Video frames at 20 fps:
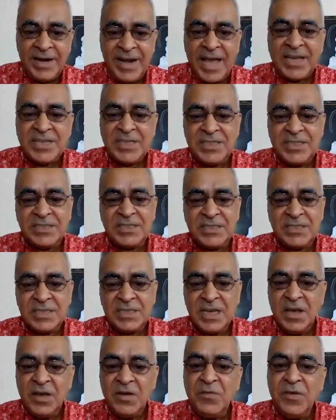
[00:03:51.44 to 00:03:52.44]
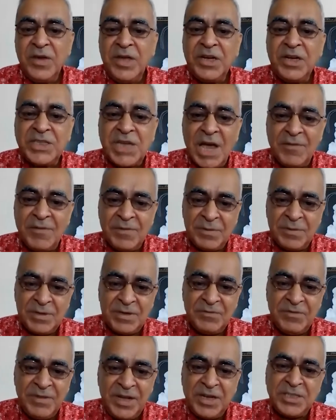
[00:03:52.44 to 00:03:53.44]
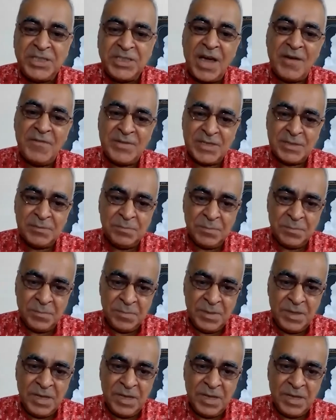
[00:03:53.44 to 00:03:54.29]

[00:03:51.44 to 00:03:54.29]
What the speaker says: Next is Veer Shaivism,